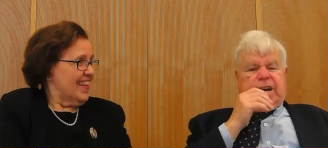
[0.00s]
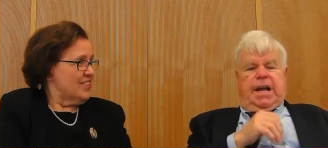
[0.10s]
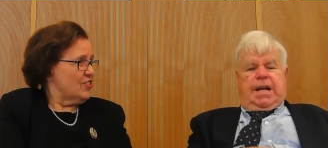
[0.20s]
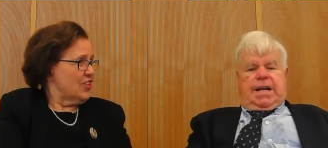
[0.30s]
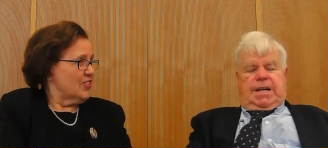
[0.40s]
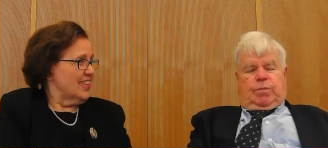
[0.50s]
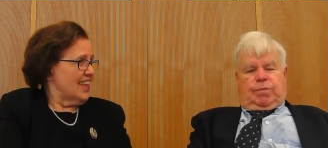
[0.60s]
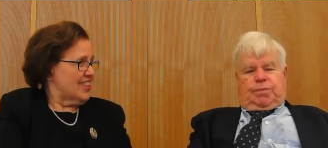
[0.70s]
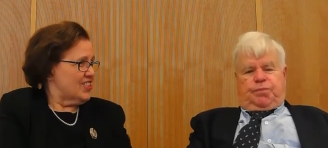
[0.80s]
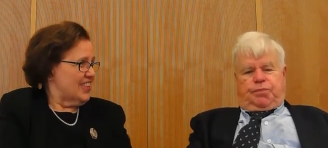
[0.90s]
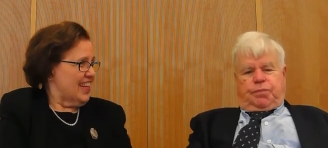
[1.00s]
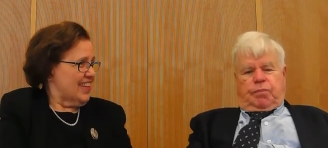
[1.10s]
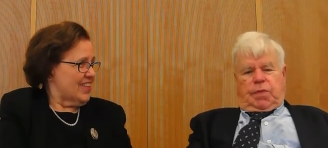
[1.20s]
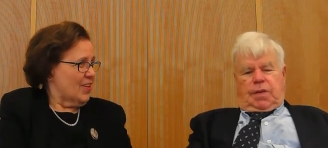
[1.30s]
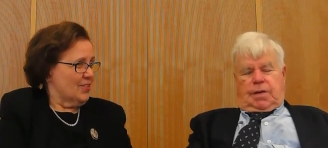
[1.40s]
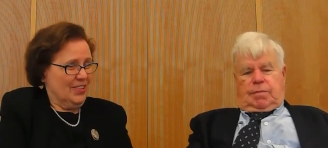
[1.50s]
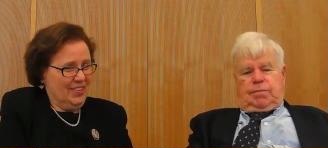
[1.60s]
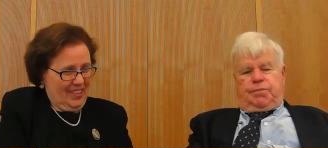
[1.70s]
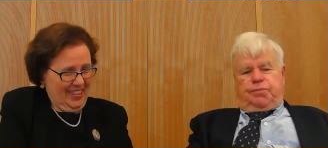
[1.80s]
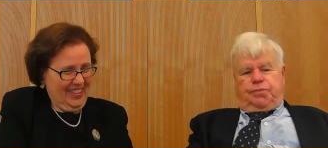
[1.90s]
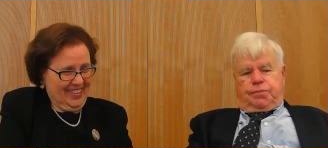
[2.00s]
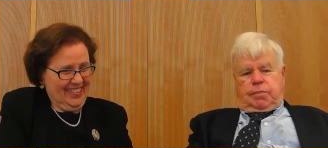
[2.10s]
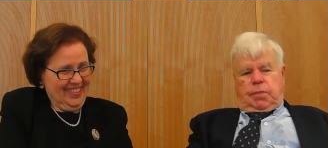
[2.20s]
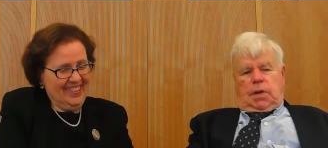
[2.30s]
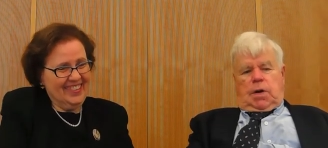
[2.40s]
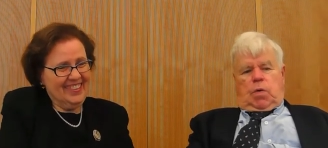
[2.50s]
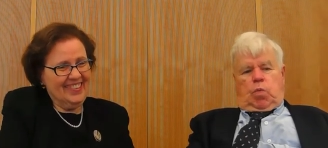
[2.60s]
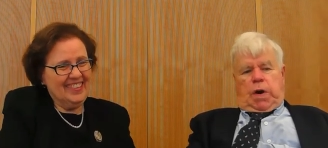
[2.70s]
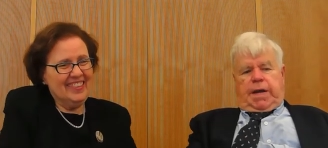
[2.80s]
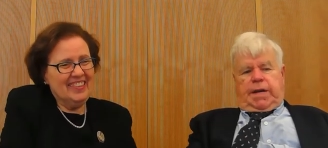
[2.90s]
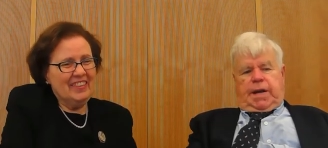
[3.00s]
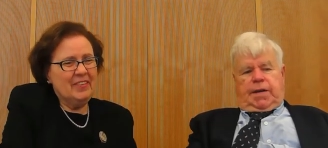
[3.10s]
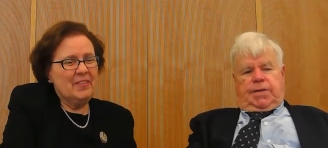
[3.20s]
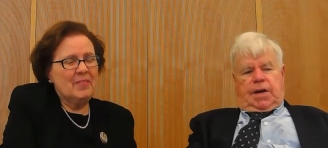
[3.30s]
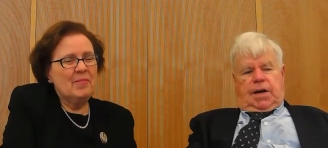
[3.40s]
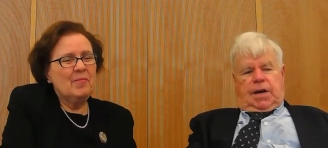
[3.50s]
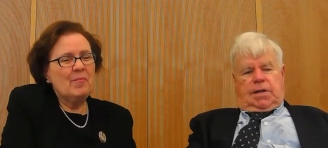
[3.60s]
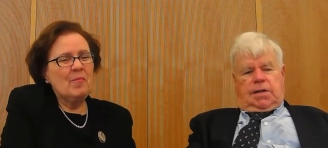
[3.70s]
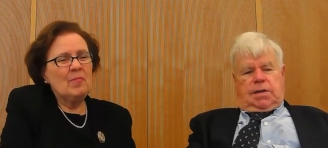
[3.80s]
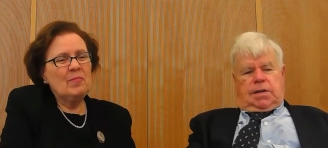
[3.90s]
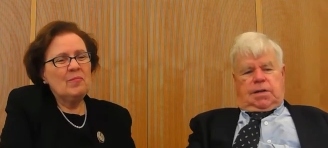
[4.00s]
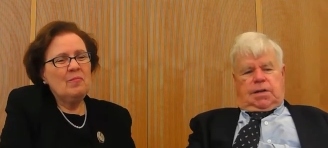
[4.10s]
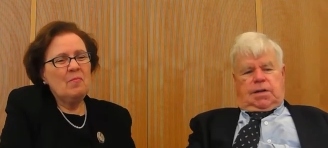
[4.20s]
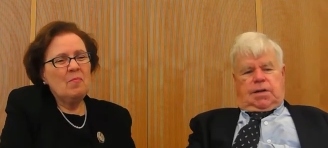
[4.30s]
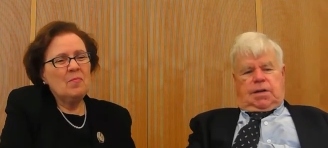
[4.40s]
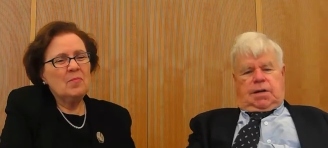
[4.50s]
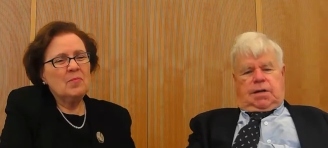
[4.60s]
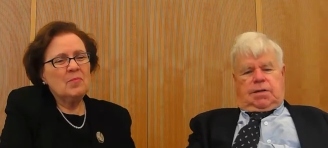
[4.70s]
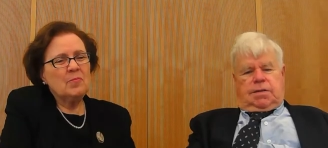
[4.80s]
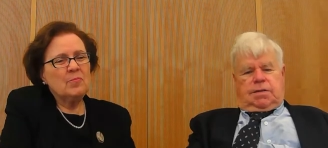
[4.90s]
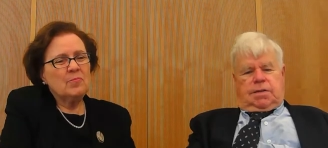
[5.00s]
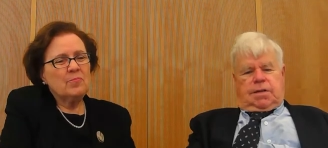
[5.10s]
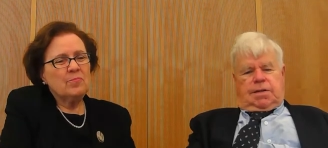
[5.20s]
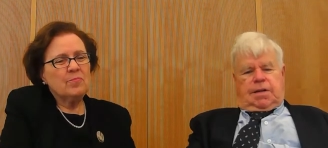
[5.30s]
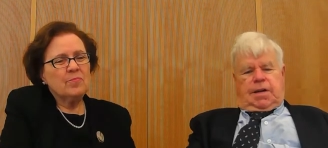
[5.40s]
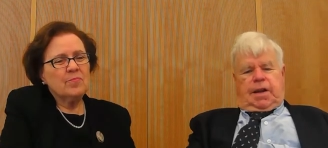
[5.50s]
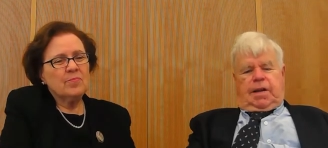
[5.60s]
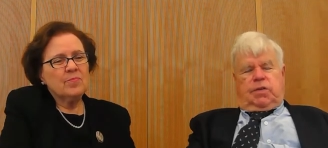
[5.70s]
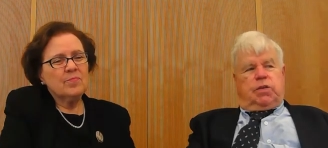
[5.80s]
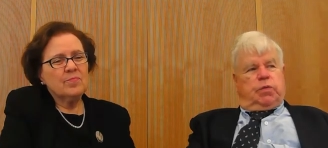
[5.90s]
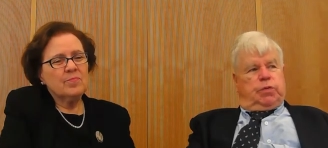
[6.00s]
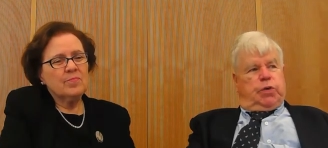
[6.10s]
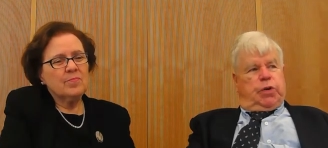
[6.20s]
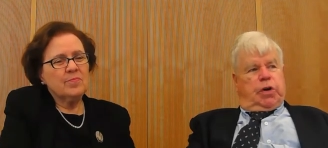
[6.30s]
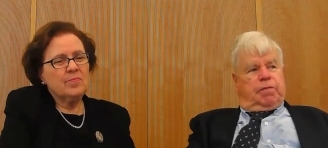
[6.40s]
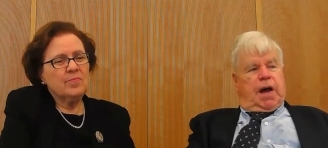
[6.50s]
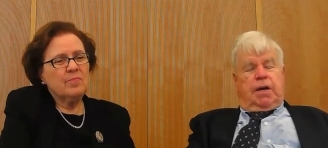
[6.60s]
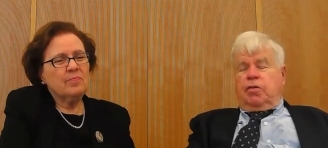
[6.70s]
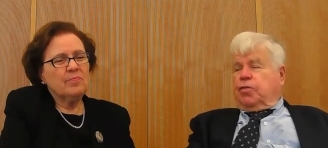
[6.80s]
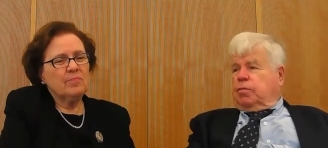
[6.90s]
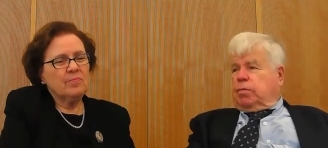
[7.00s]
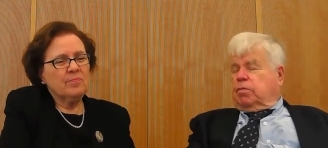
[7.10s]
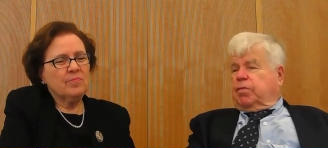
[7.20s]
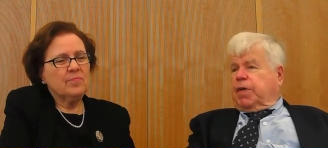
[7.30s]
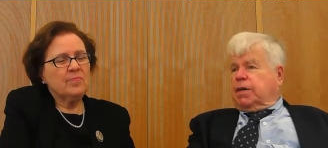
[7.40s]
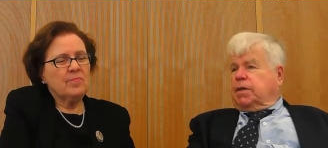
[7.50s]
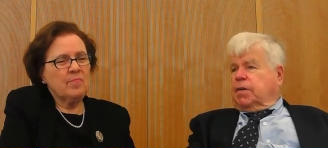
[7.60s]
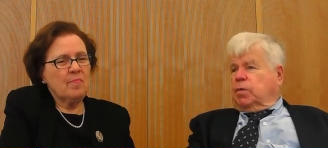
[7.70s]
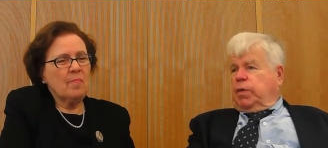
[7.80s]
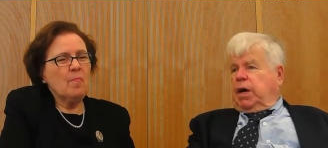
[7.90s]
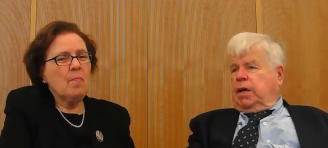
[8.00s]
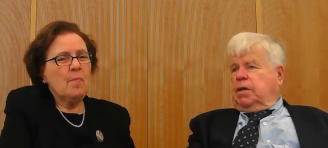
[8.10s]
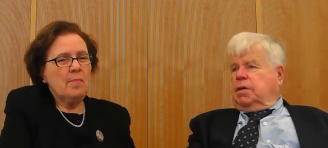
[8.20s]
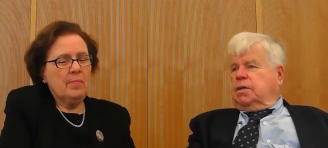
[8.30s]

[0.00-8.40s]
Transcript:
Speaker 1: last general election, I think.
Speaker 2: right. And uh, uh, and New York values were reflected in the way